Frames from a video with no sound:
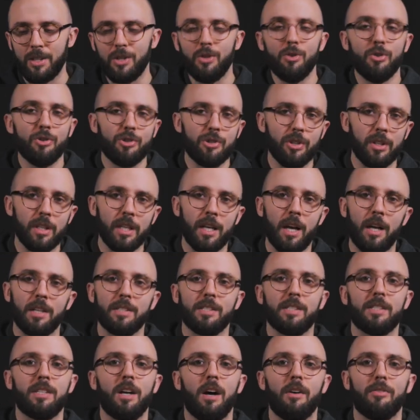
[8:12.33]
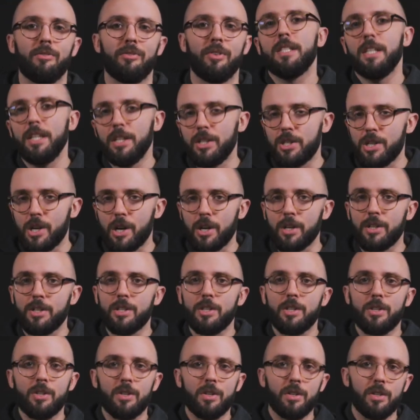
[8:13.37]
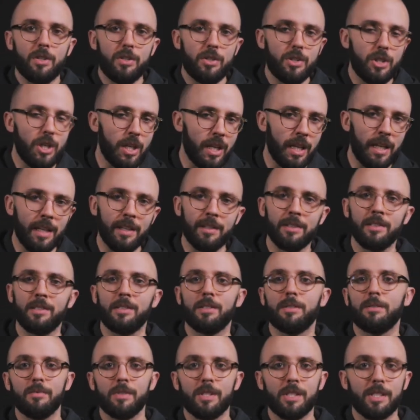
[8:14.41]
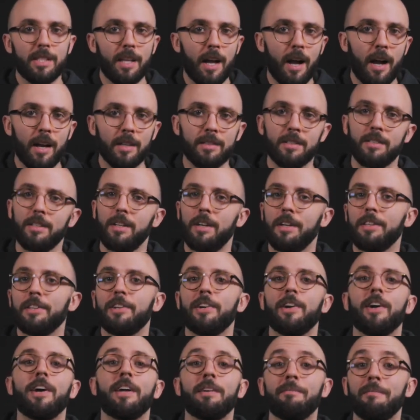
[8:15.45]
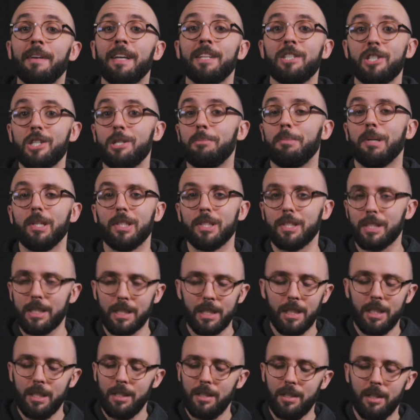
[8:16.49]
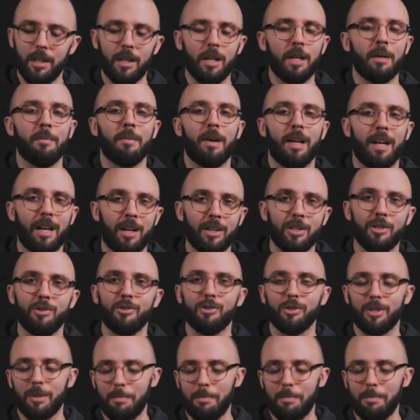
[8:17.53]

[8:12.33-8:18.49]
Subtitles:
usually I'll stuff t-shirts, jeans, socks, other unmentionables, and I'll usually